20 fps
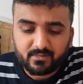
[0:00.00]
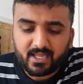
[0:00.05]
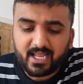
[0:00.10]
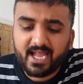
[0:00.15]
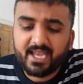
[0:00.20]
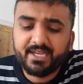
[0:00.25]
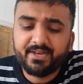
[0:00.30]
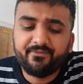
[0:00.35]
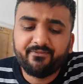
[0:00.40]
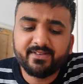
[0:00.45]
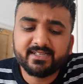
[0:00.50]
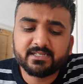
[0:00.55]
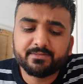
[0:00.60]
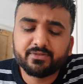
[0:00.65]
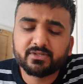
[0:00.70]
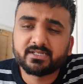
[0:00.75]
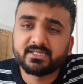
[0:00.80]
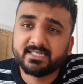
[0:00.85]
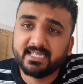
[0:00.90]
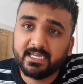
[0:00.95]
and invisible
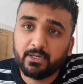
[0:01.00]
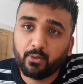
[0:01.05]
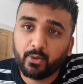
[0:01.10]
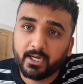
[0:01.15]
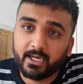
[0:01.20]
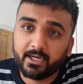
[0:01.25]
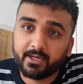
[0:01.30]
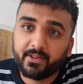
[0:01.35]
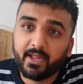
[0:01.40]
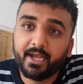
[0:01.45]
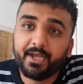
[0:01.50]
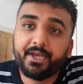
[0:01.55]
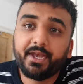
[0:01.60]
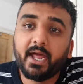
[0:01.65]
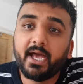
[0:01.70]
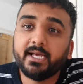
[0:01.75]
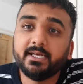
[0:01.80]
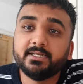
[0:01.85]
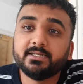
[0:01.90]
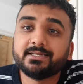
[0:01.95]
seaweed that
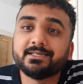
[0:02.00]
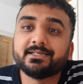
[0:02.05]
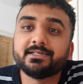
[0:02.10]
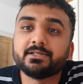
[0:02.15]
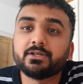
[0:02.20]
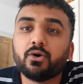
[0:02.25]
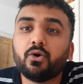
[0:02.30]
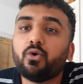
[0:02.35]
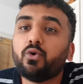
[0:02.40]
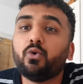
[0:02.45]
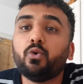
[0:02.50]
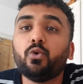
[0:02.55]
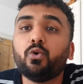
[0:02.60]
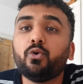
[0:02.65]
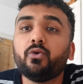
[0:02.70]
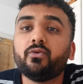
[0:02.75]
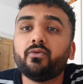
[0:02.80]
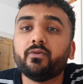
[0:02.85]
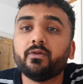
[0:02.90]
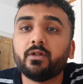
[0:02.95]
tastes
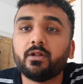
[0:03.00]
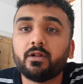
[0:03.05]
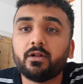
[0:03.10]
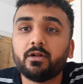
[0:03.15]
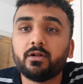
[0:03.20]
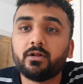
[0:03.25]
awful.